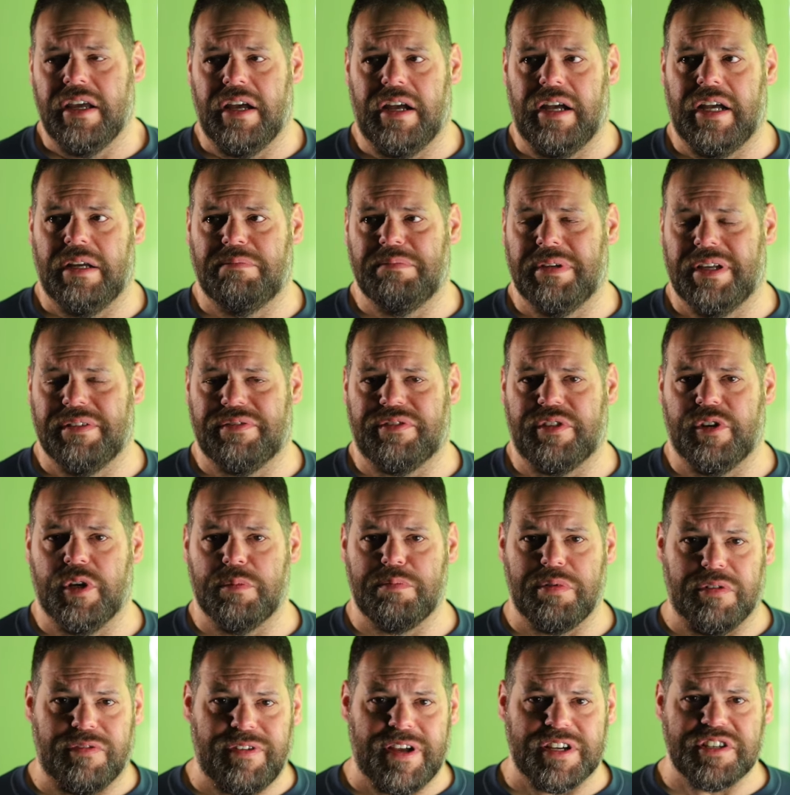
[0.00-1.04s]
Um, if they're a
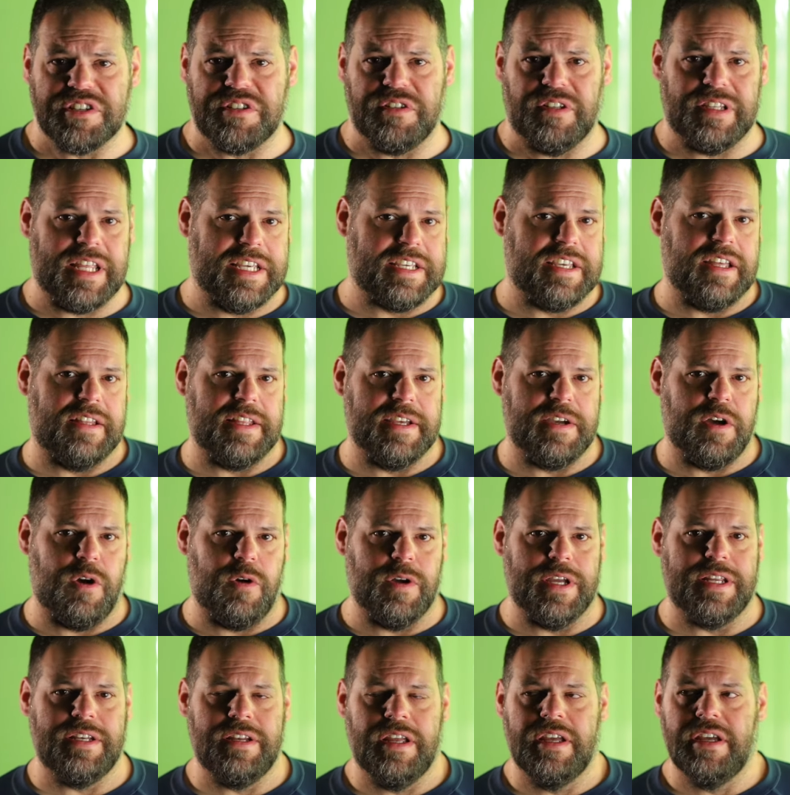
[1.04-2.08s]
professional like Kelly
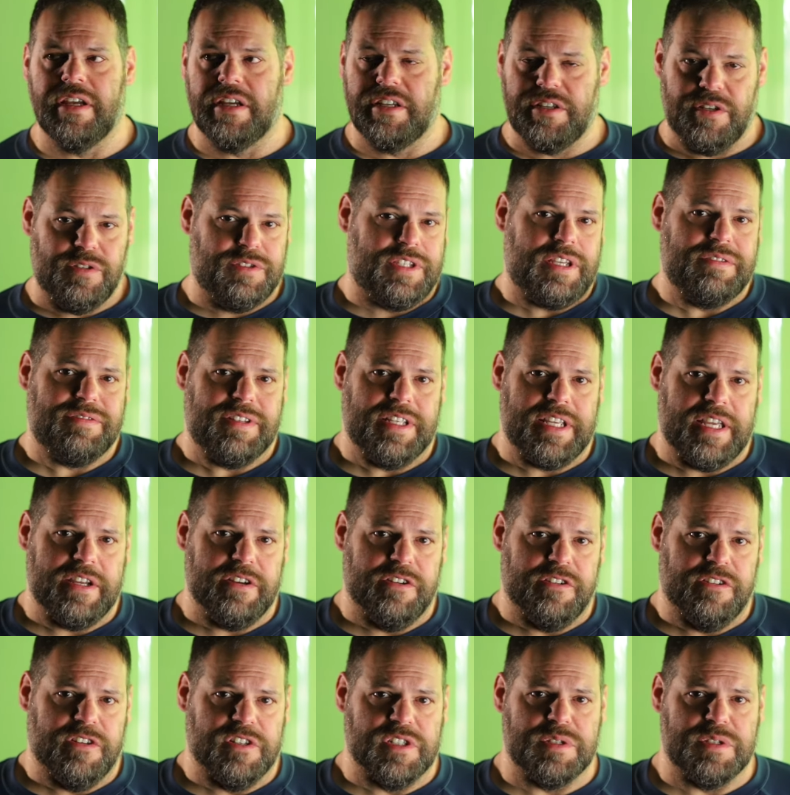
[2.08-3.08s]
Hogan, you'll definitely hear a